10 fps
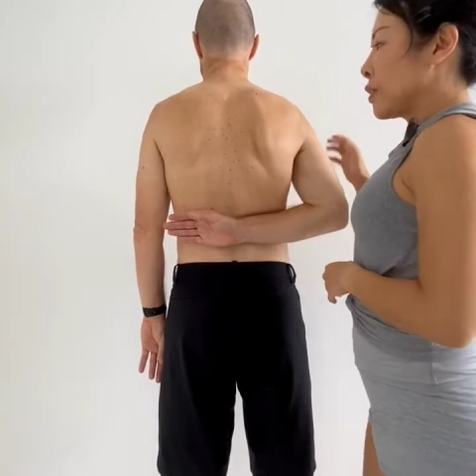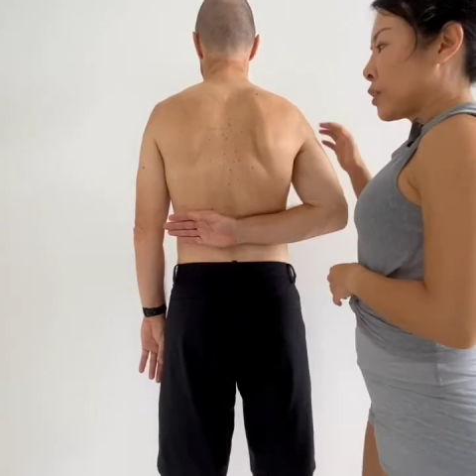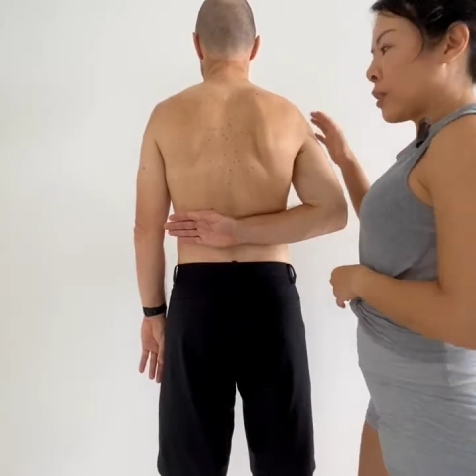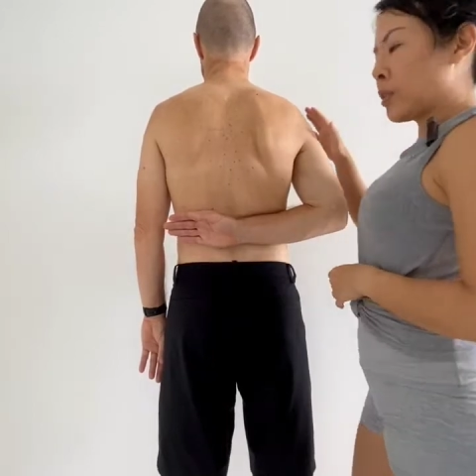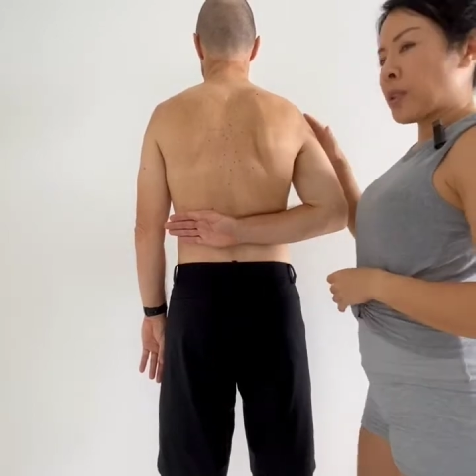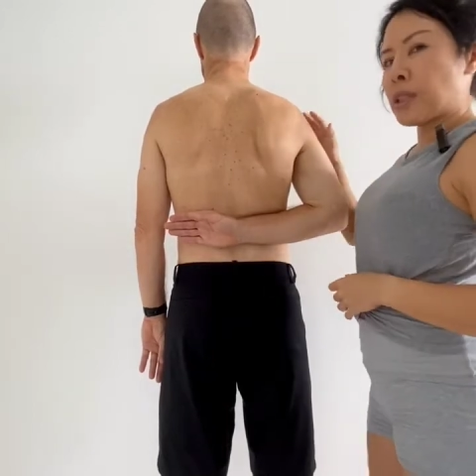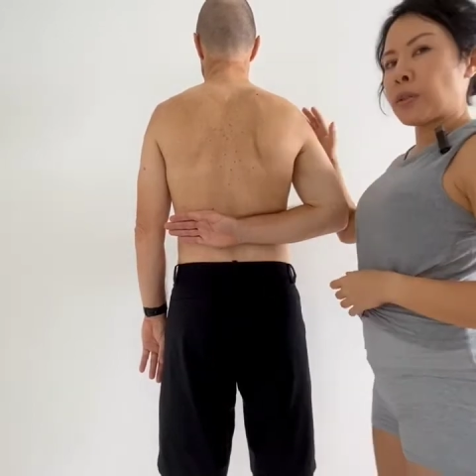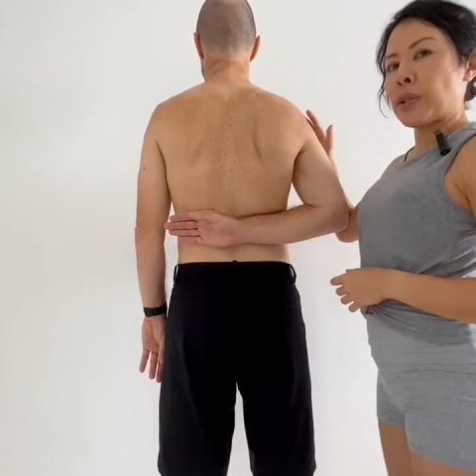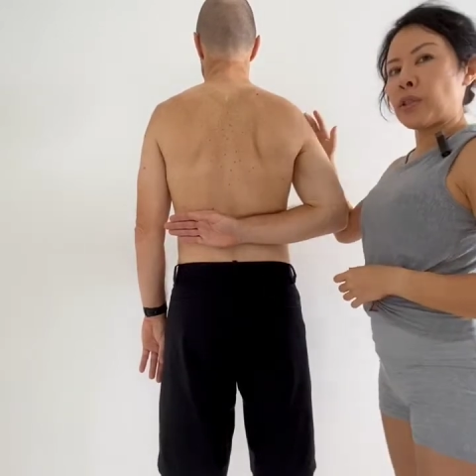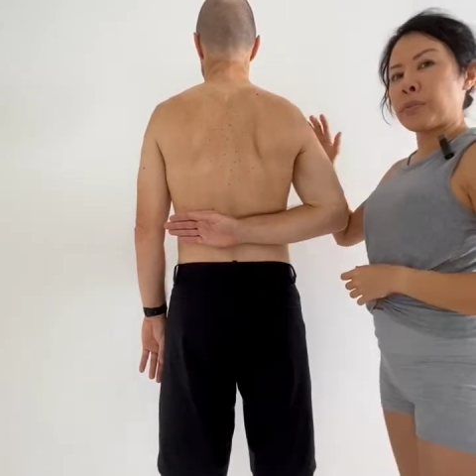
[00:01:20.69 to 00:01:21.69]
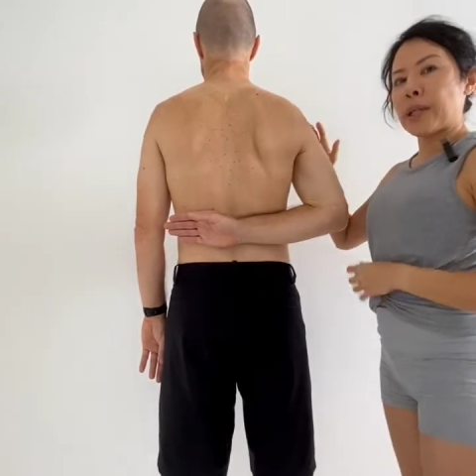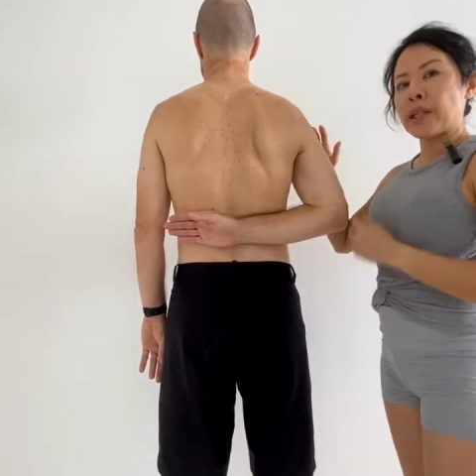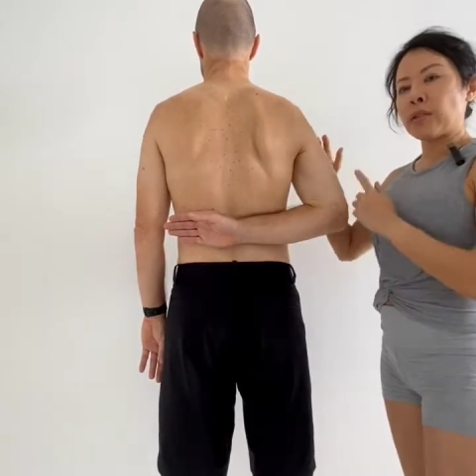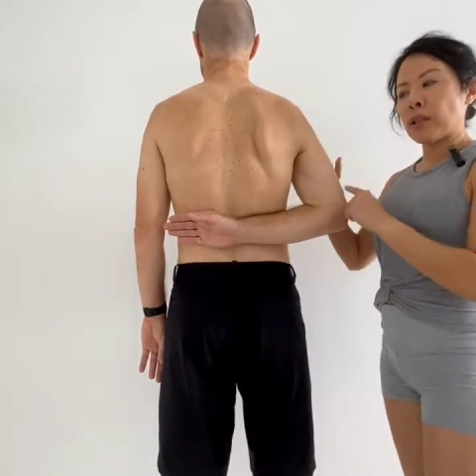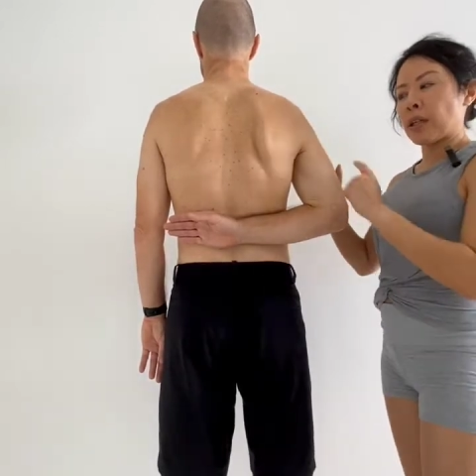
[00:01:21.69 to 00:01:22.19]
So you notice when you
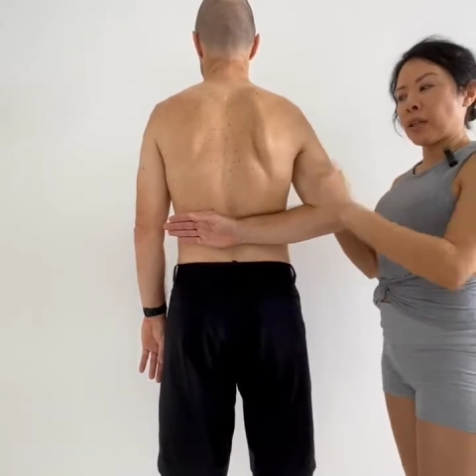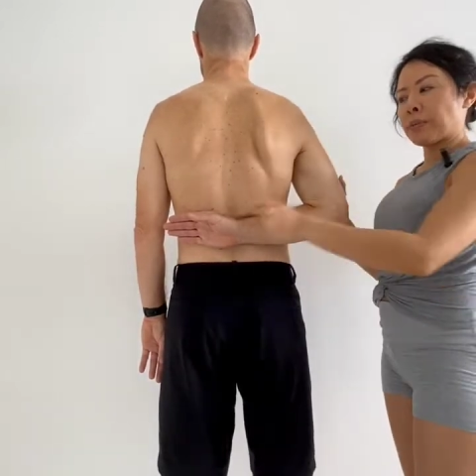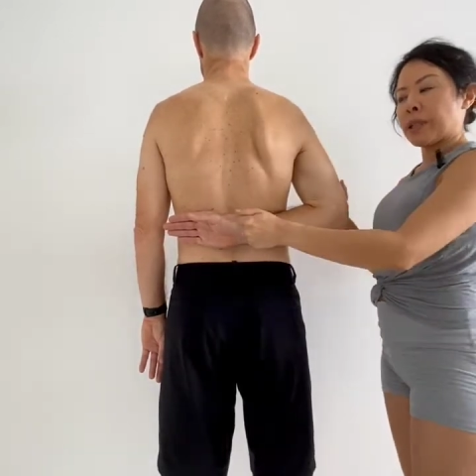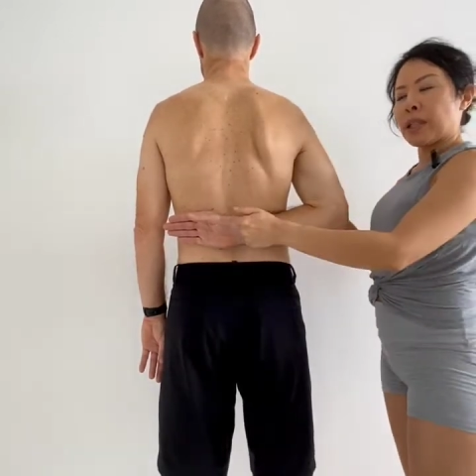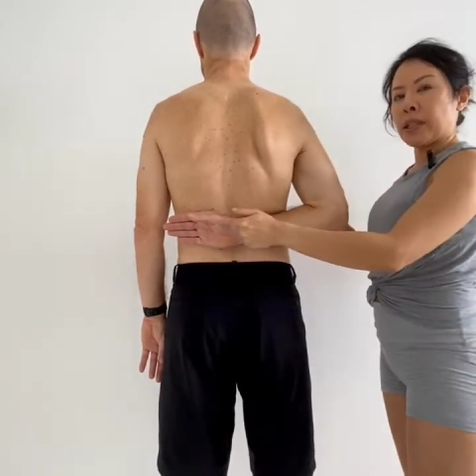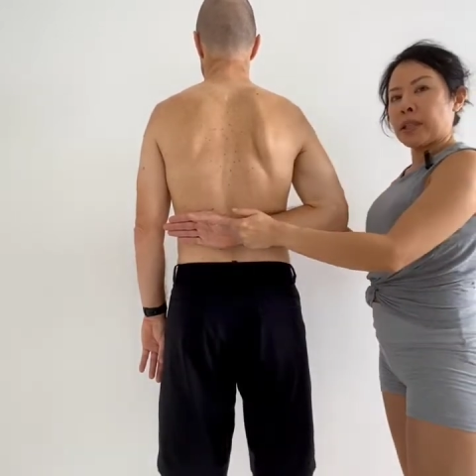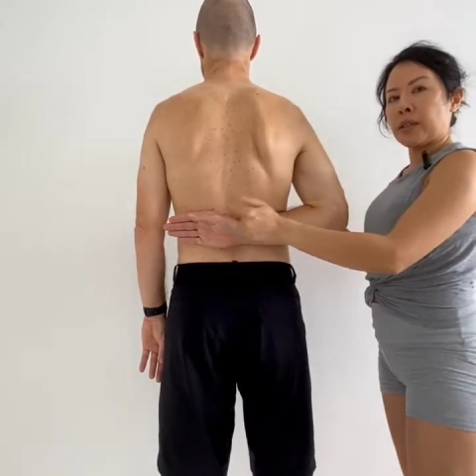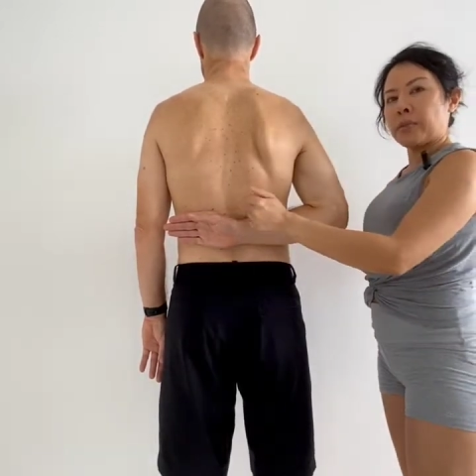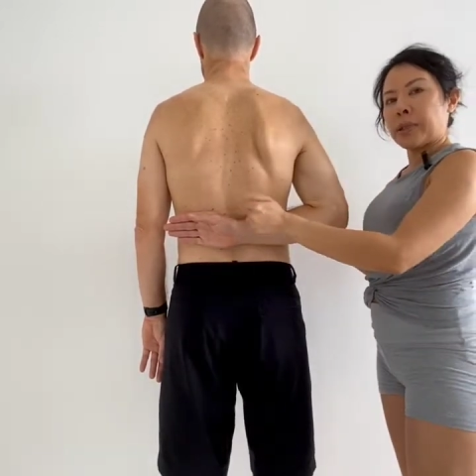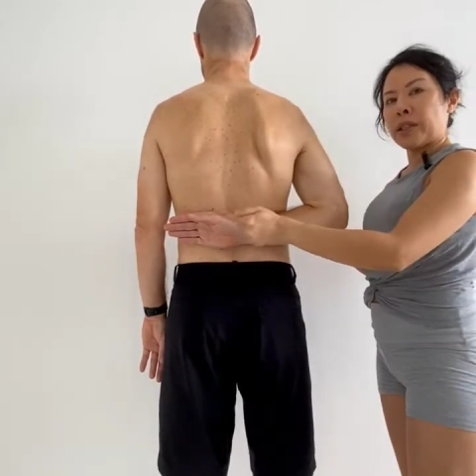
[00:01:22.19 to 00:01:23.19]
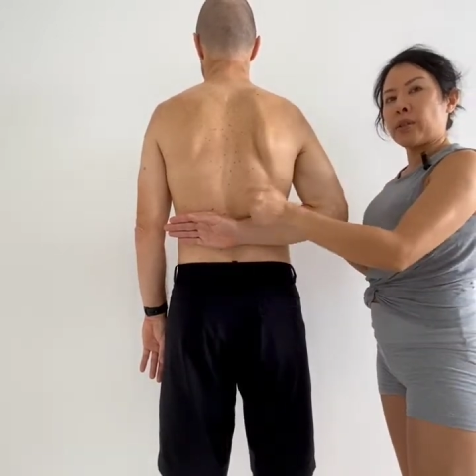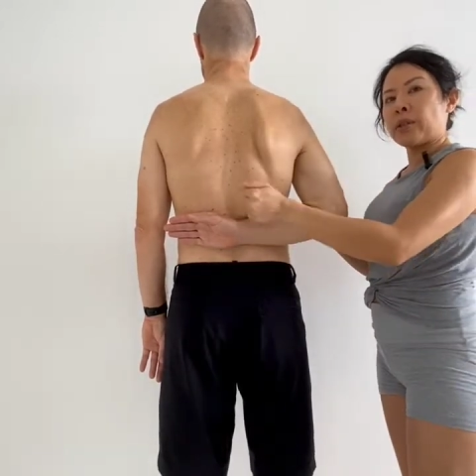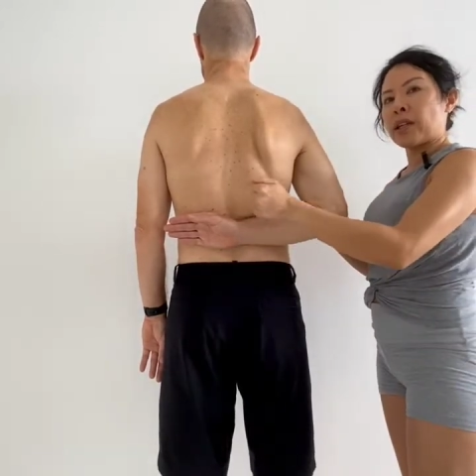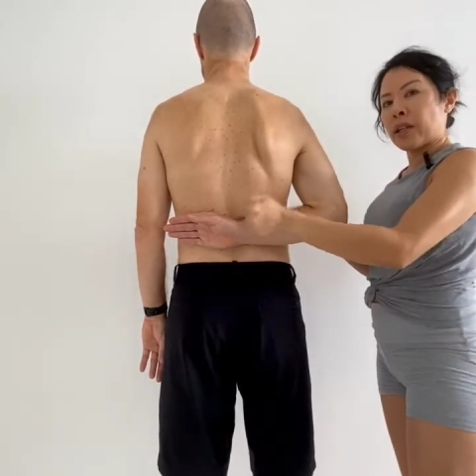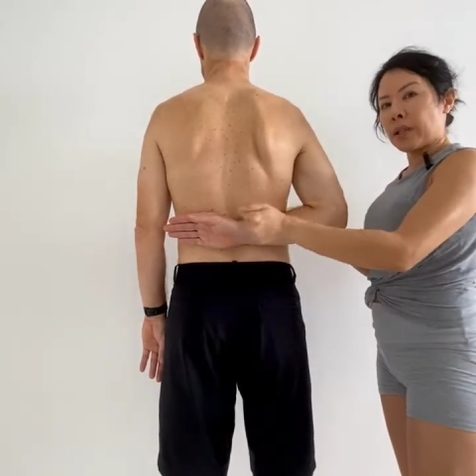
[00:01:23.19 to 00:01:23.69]
bend your arm
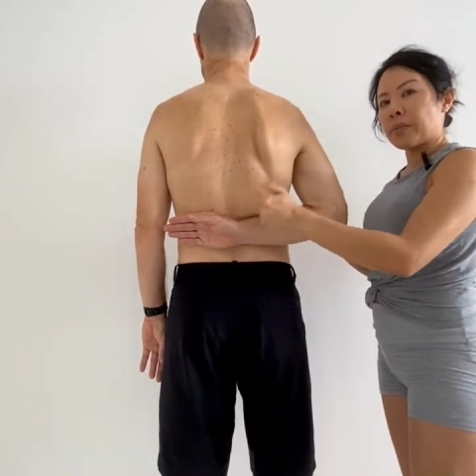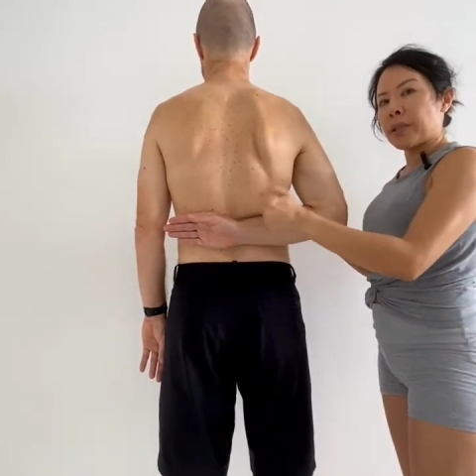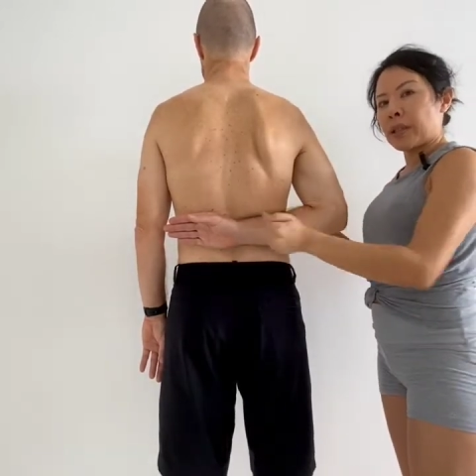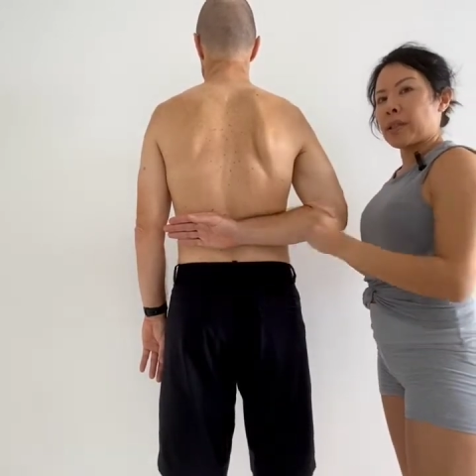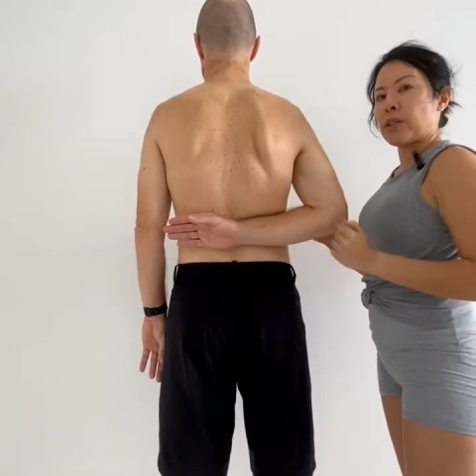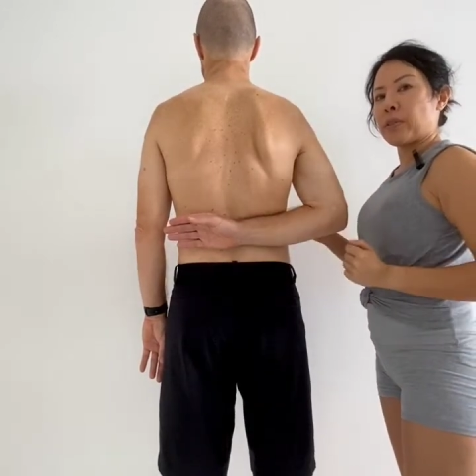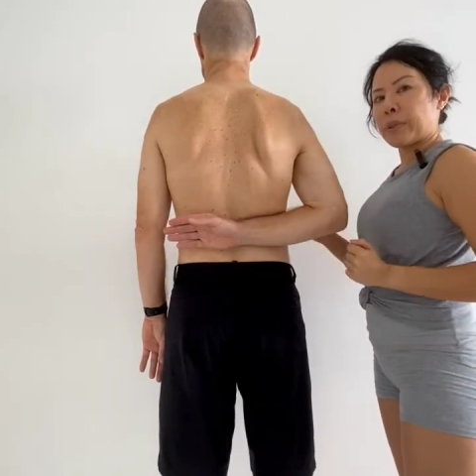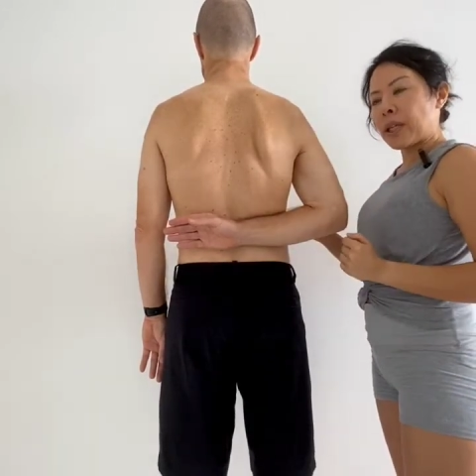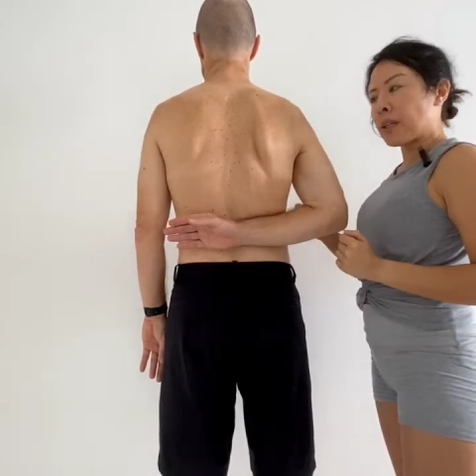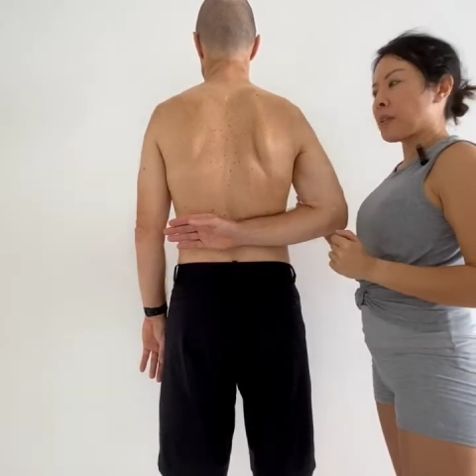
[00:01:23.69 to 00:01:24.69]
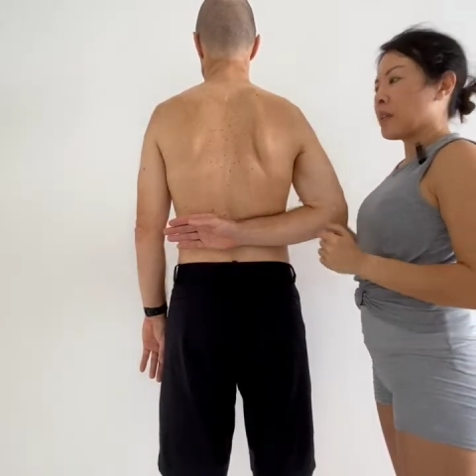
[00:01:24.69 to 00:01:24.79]
behind your back,